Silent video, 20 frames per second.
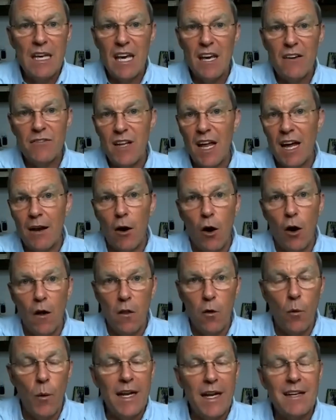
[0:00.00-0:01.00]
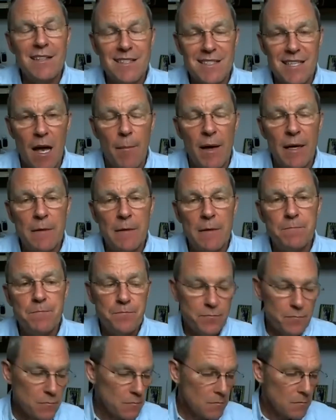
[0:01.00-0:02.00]
if not all the way to Summit,
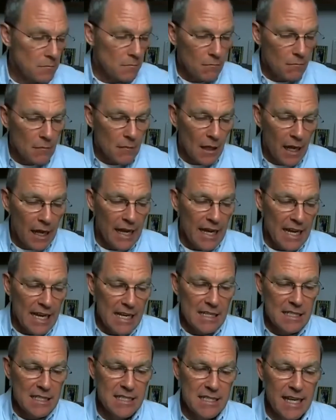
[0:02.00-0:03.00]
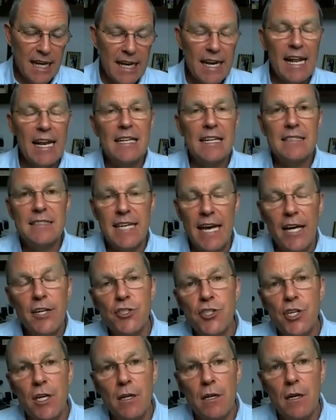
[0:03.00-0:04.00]
is set an
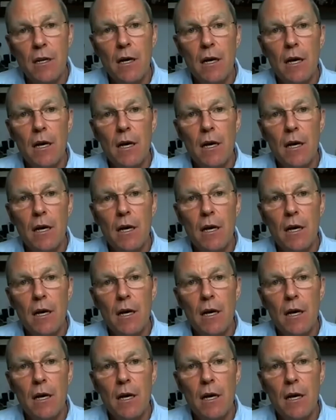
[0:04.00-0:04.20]
intention